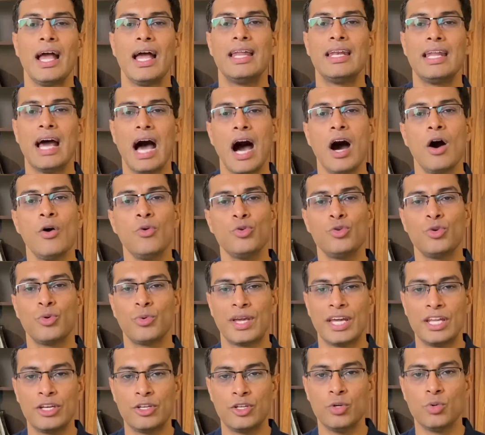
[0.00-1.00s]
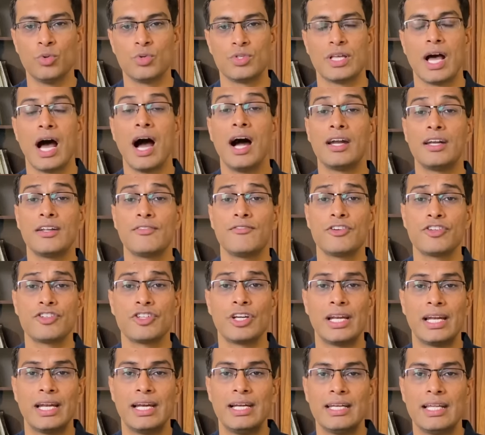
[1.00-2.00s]
and how you can use
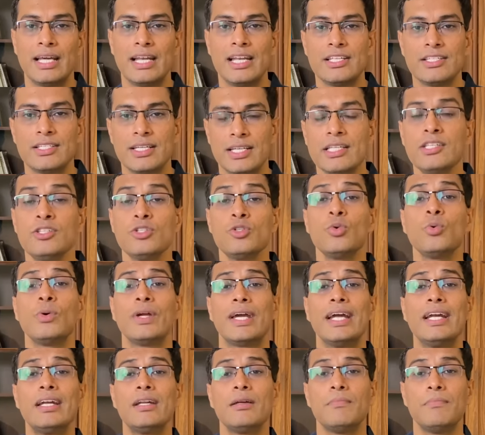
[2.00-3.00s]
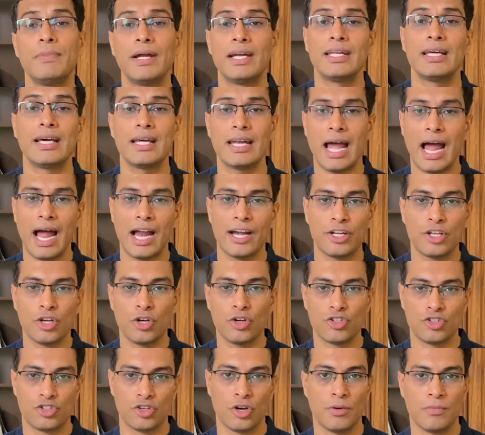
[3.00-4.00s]
artificial intelligence to get better at
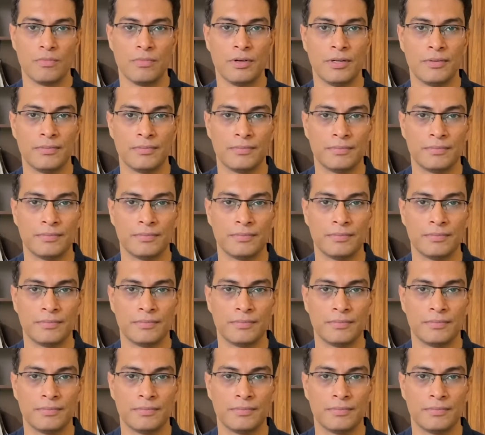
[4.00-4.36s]
your job.